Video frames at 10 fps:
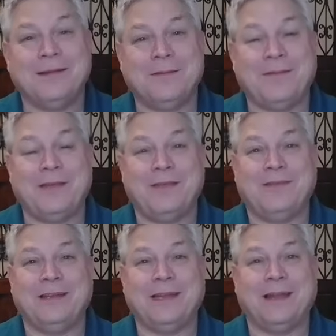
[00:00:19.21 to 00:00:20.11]
Maybe
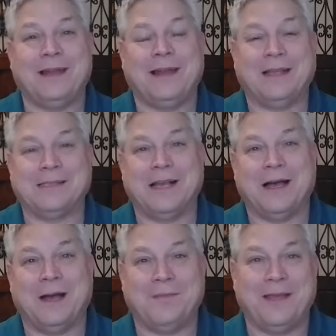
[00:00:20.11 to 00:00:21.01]
we needed a nice
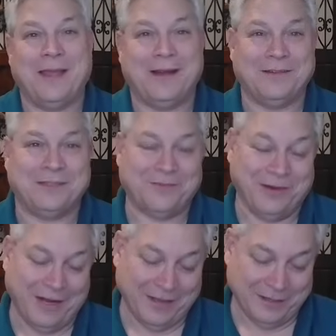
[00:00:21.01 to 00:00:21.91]
calm energy
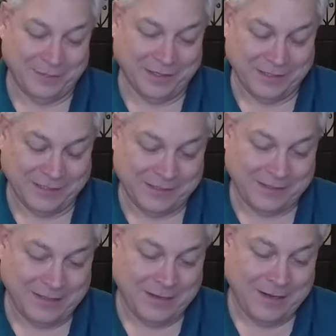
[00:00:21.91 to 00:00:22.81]
reading on the
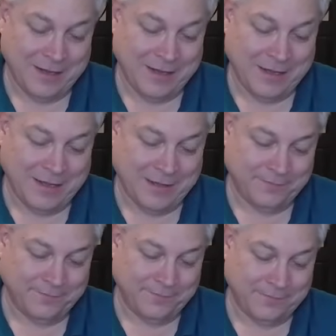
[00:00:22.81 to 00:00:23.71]
budgets.
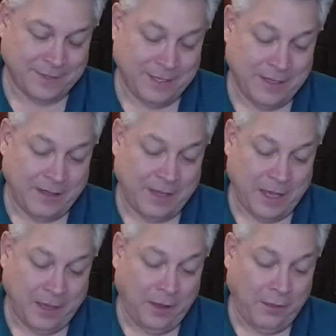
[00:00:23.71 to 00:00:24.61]
Um,
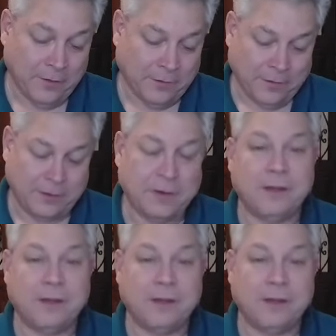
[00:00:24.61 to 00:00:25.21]
the other